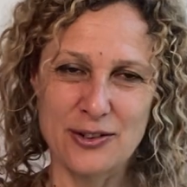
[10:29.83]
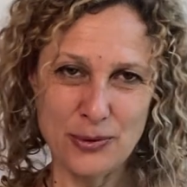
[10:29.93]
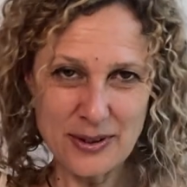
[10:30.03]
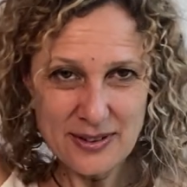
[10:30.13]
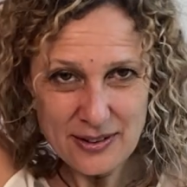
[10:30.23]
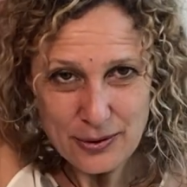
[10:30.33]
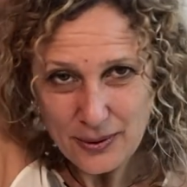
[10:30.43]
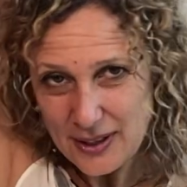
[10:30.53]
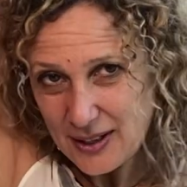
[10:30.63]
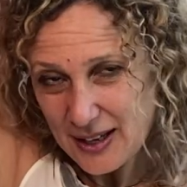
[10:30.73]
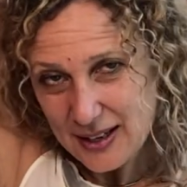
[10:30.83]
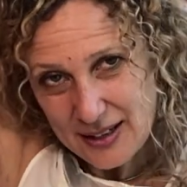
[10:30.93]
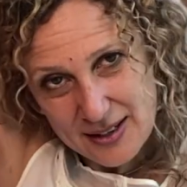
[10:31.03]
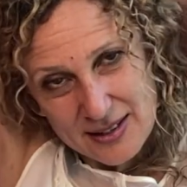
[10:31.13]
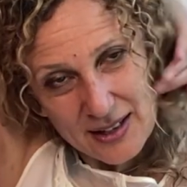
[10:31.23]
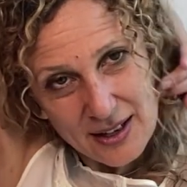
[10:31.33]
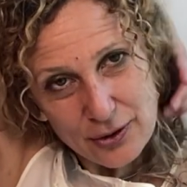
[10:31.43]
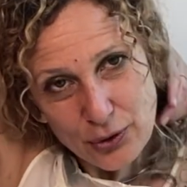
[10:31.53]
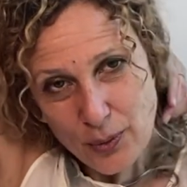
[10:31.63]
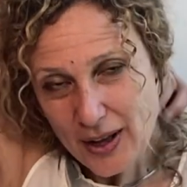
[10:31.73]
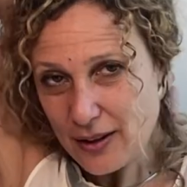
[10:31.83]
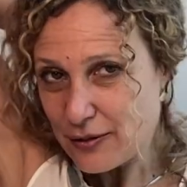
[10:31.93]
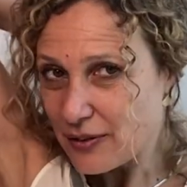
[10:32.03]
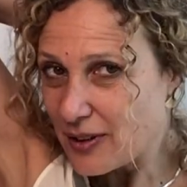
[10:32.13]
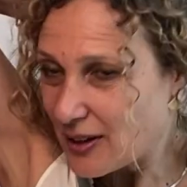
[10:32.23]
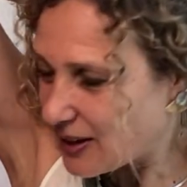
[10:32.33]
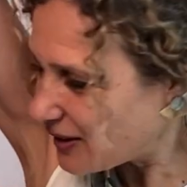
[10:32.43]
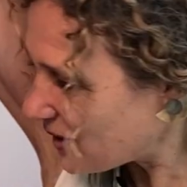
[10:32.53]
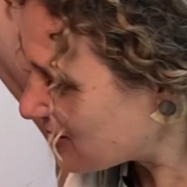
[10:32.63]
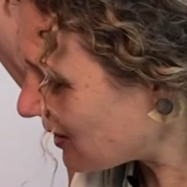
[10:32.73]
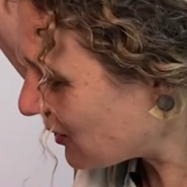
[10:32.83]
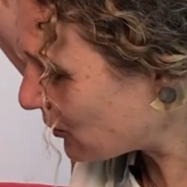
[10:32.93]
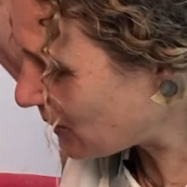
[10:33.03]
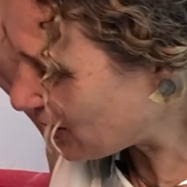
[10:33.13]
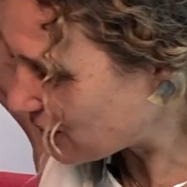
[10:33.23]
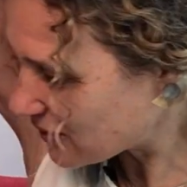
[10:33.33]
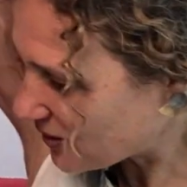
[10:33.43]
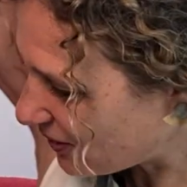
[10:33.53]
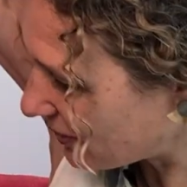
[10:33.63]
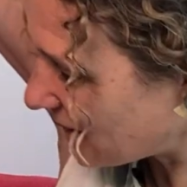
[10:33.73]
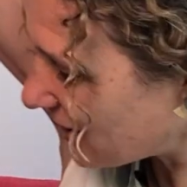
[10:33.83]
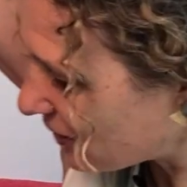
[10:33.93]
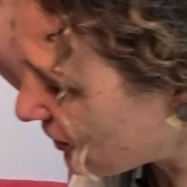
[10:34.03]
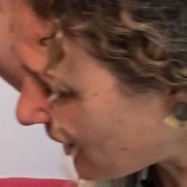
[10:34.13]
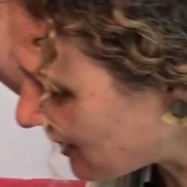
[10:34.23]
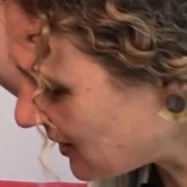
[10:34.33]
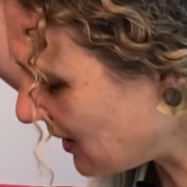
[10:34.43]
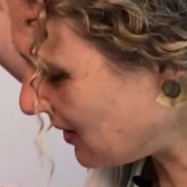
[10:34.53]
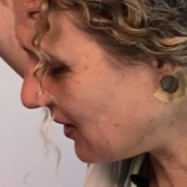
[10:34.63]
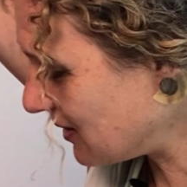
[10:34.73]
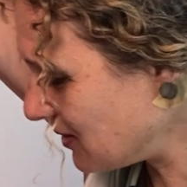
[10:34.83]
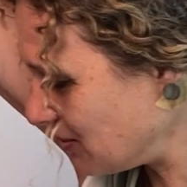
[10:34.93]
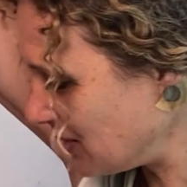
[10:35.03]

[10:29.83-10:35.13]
twenty-three and S E L twelve, and S E L twelve is located right here at the